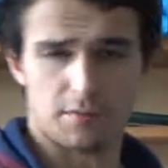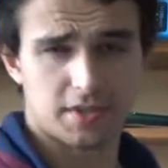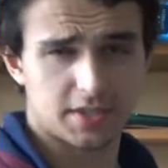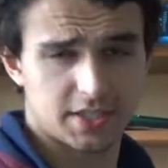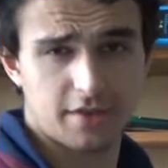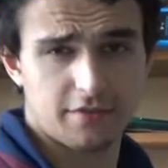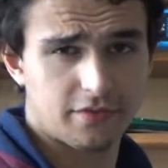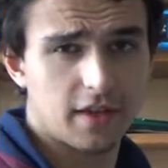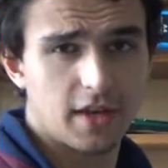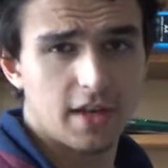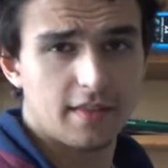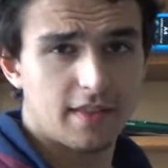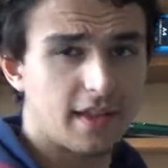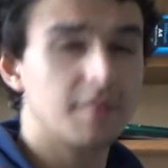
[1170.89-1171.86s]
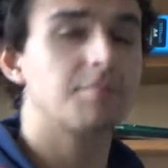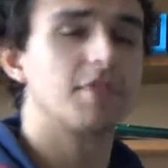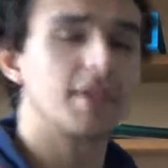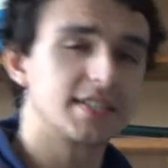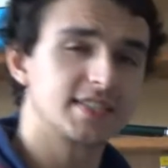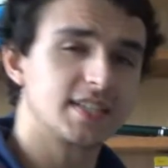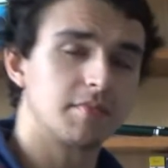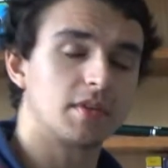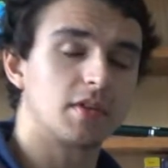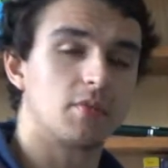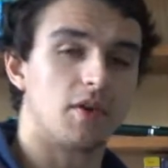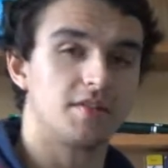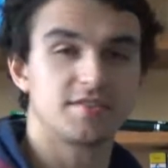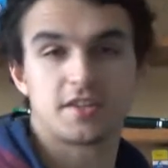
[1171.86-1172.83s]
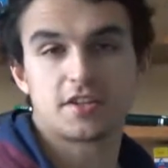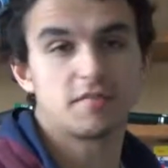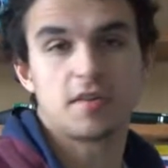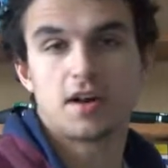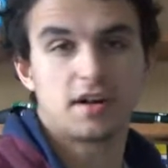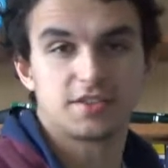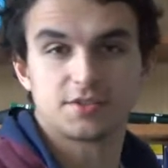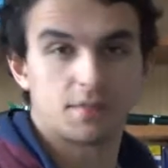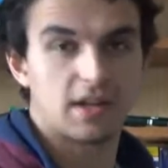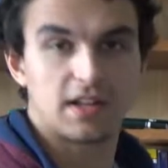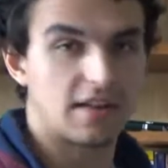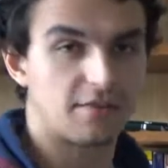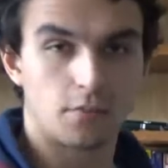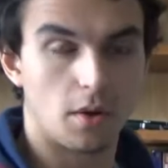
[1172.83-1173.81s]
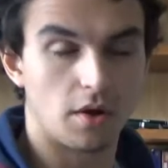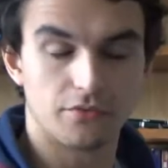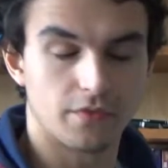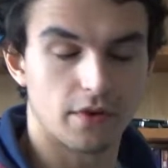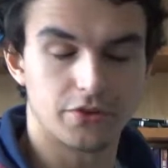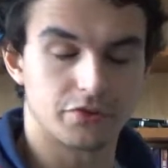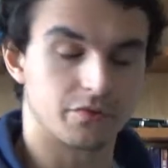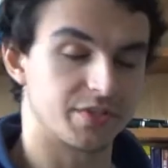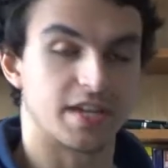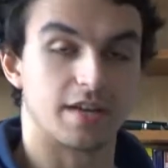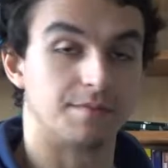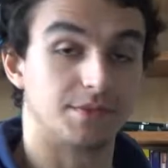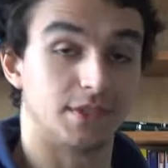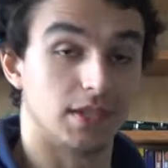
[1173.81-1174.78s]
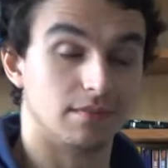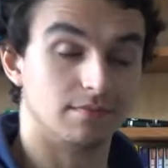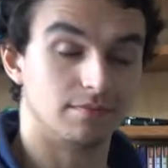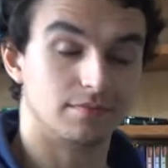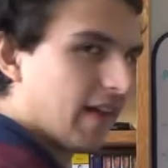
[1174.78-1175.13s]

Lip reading: because if they had pretty similar ones, then you might as well have one photoreceptor.